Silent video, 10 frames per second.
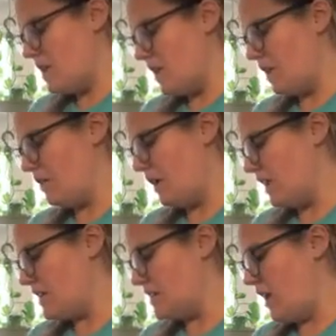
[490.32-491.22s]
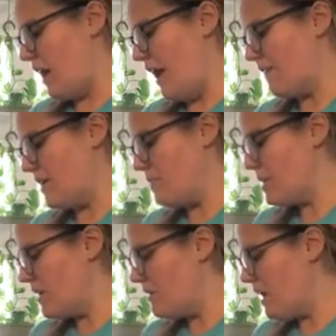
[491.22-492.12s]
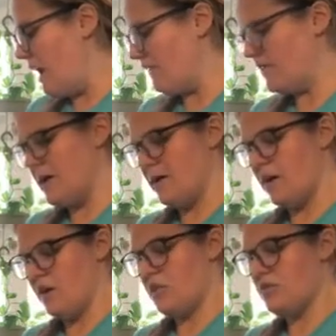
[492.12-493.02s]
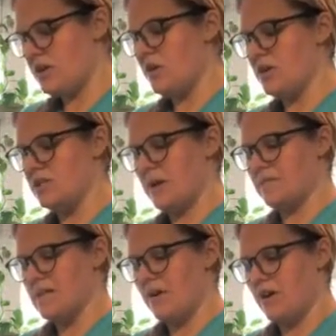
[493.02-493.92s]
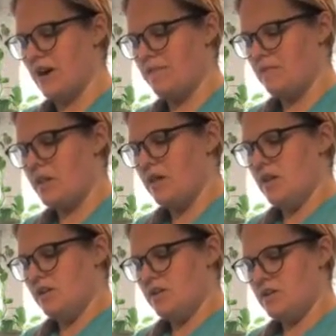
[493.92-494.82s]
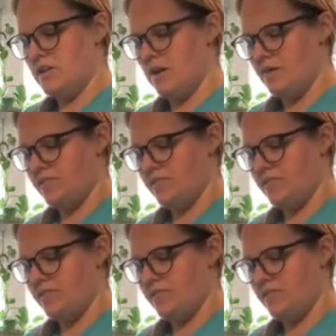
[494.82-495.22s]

ingredients are a 1/2 cup mayo, 1/2 cup or 3/4 cup of sour cream. So